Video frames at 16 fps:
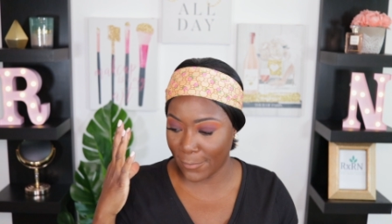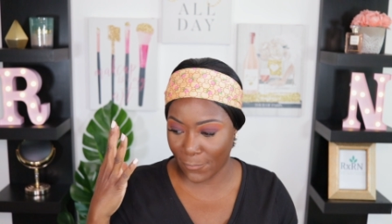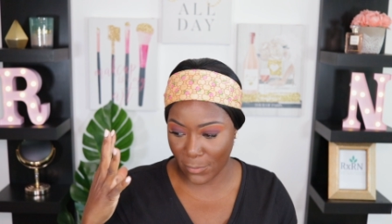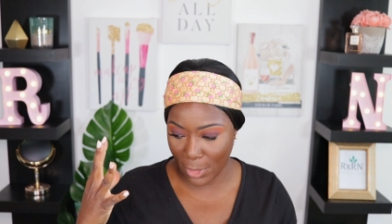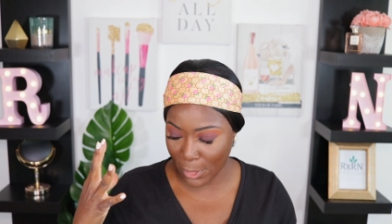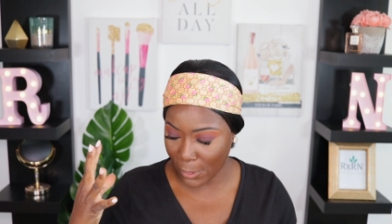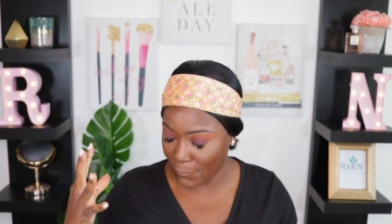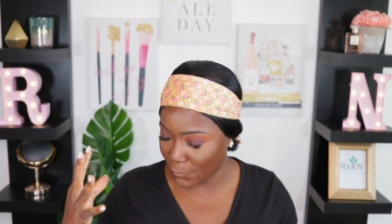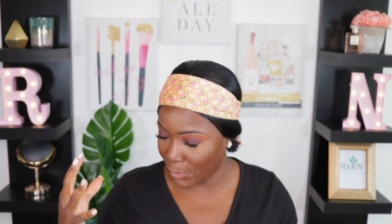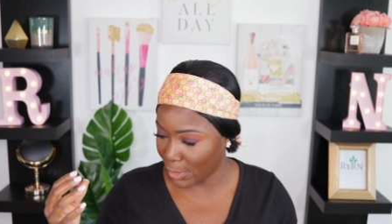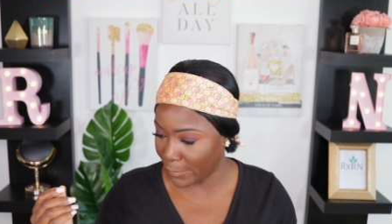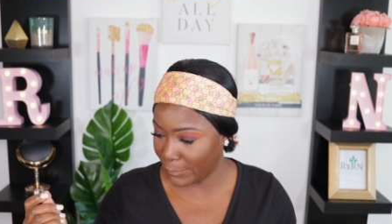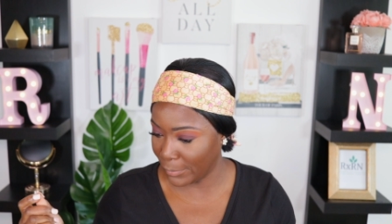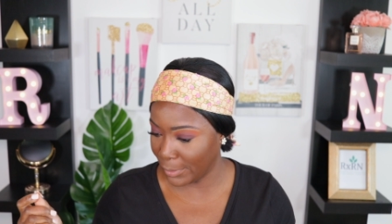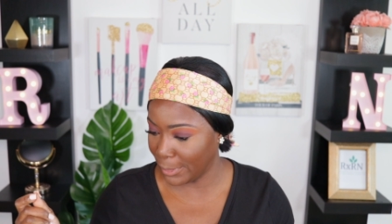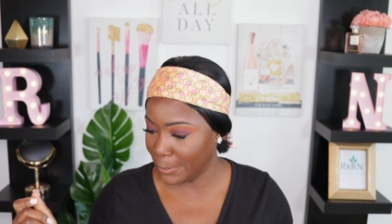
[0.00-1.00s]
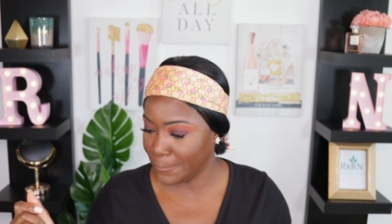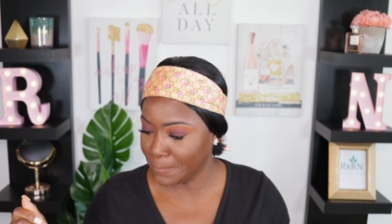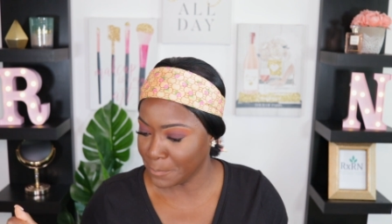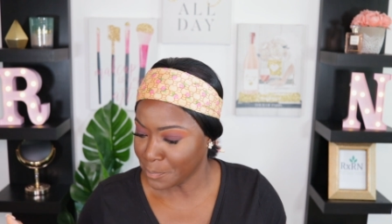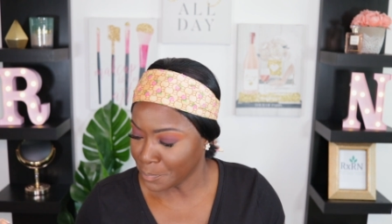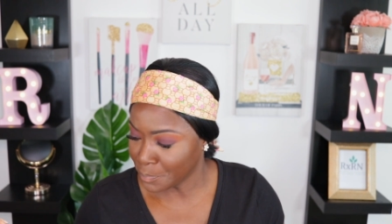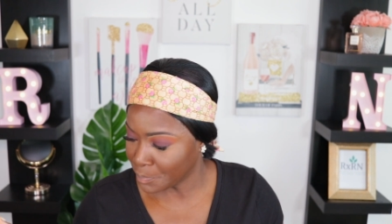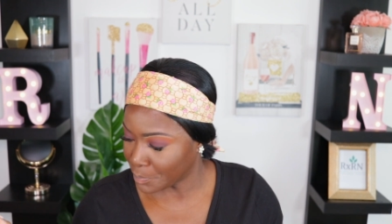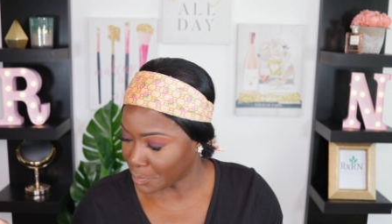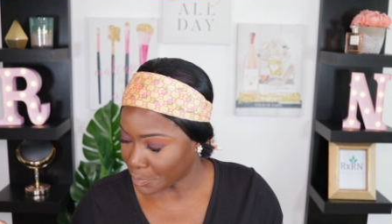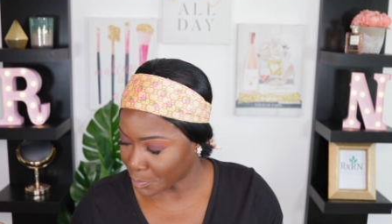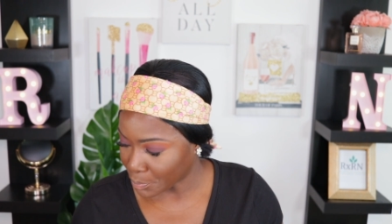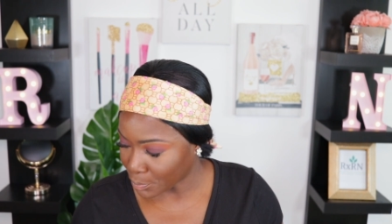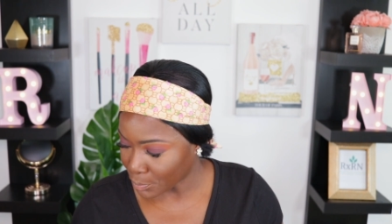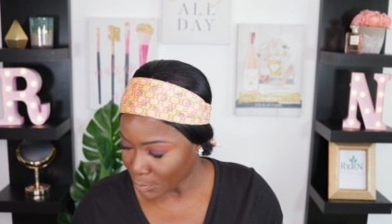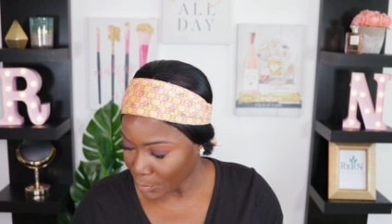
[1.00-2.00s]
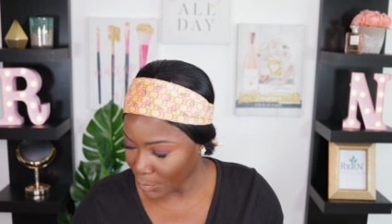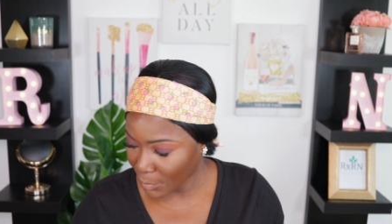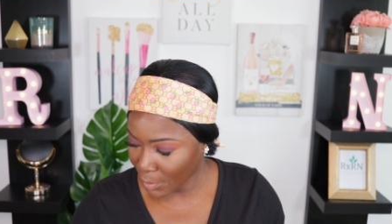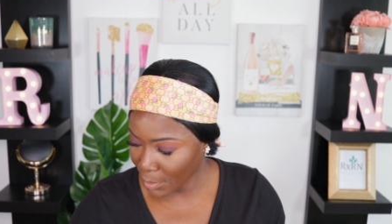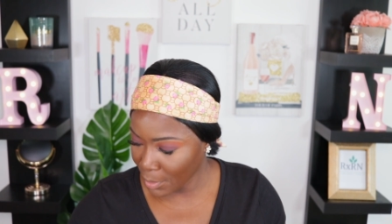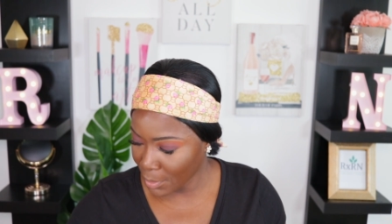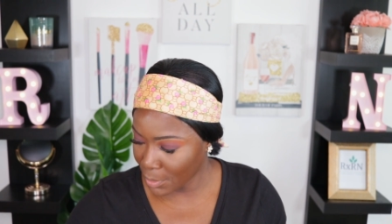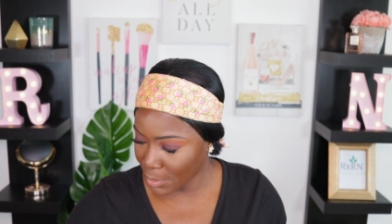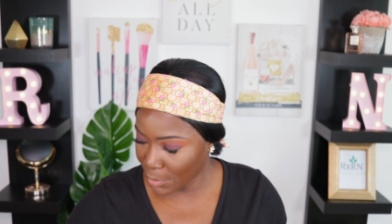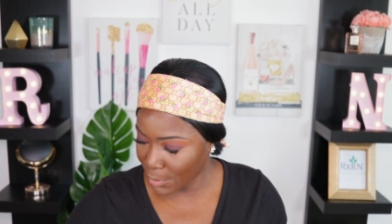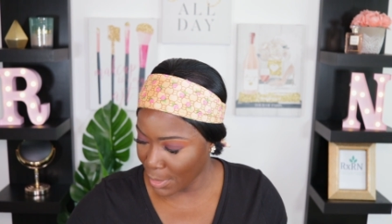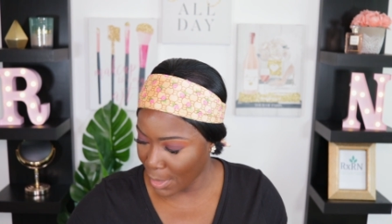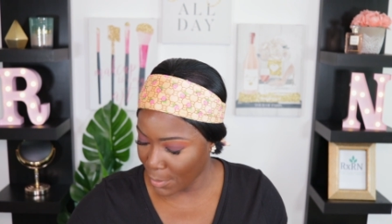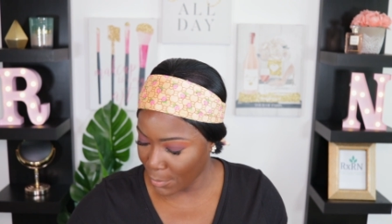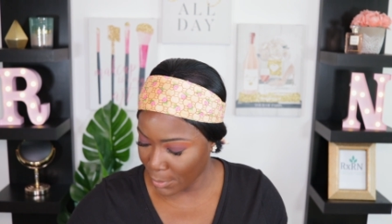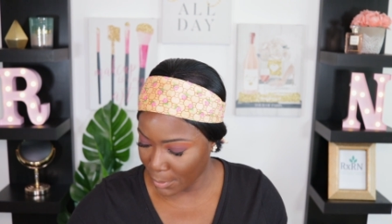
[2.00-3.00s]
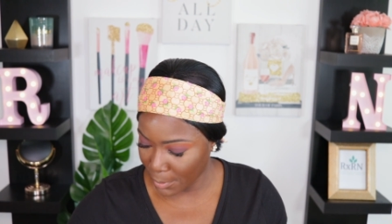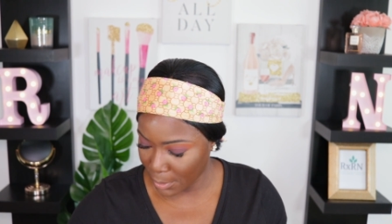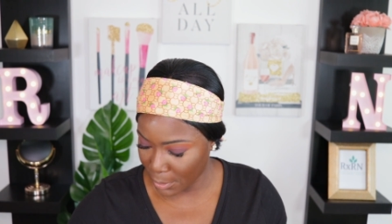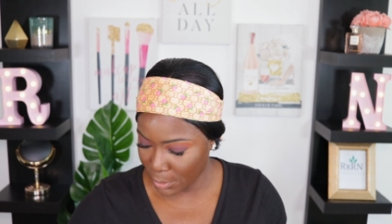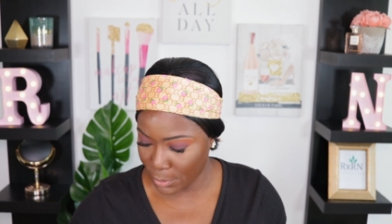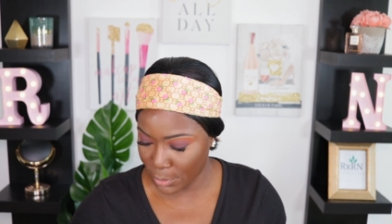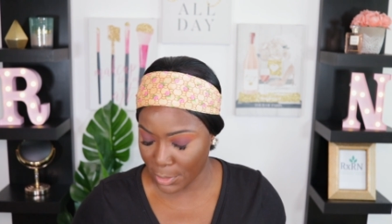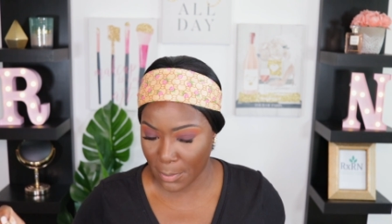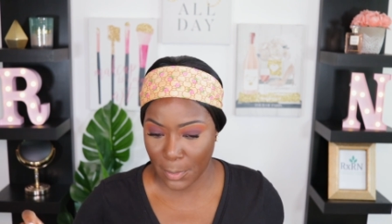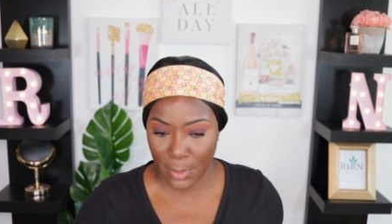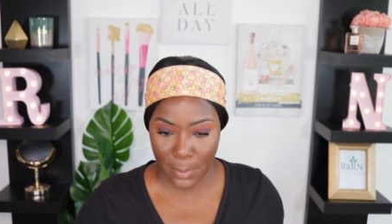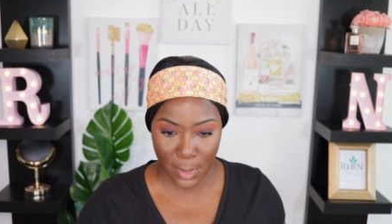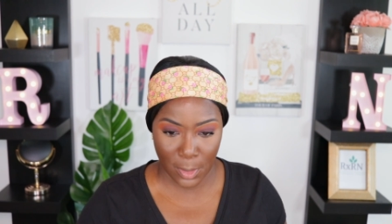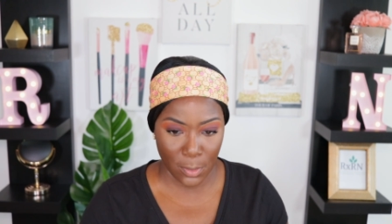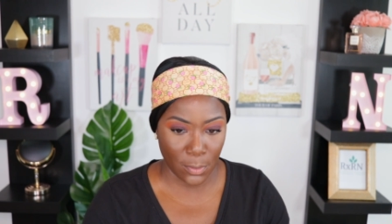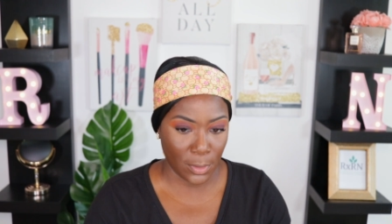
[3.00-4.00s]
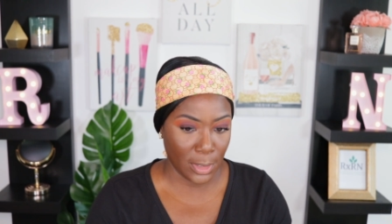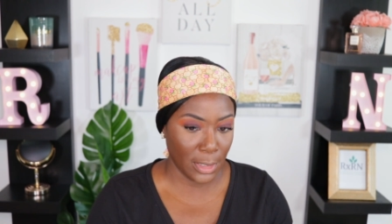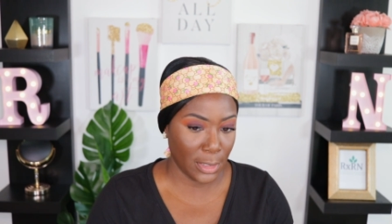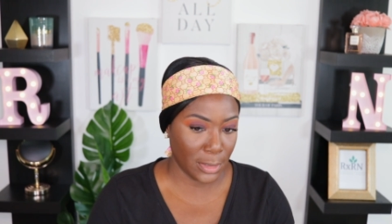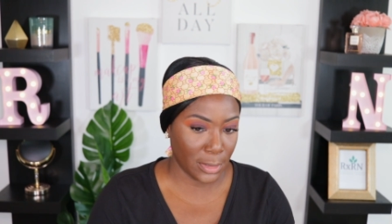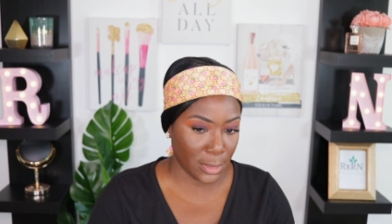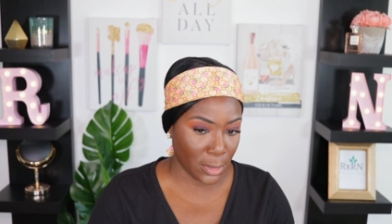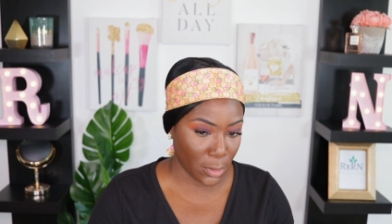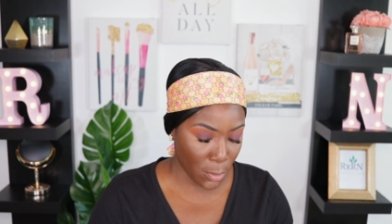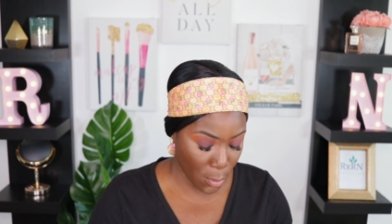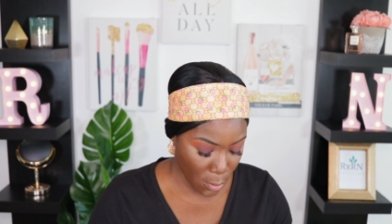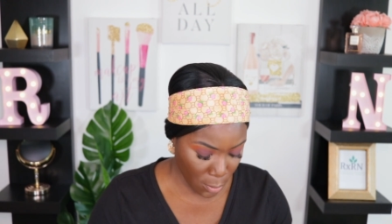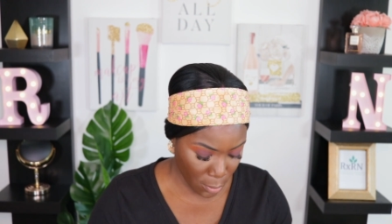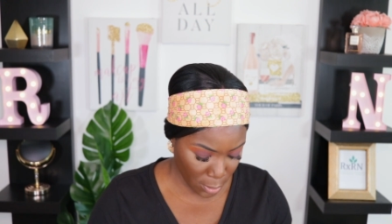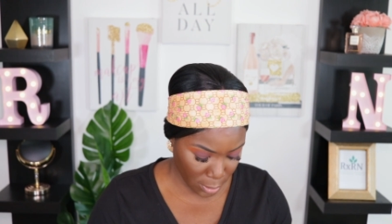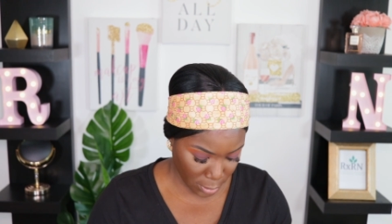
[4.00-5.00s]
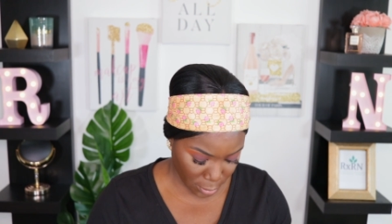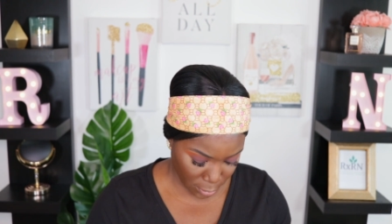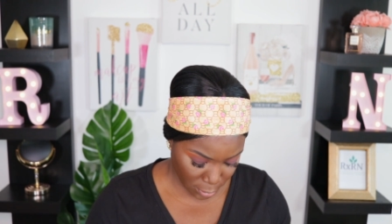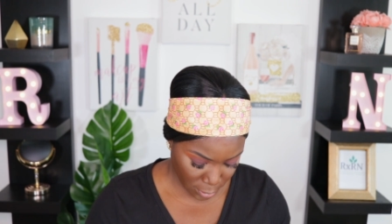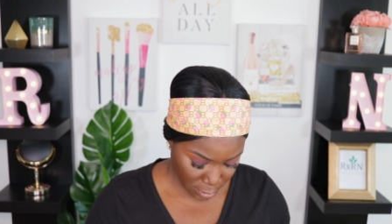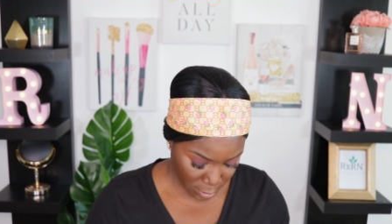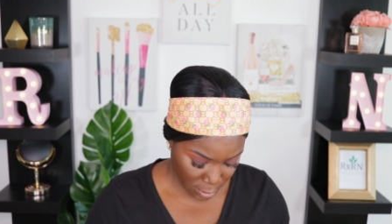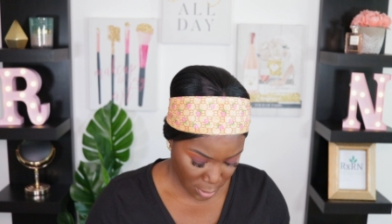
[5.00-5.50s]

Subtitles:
very fluffy. So now what I'm going to do is I'm going to be going in the corner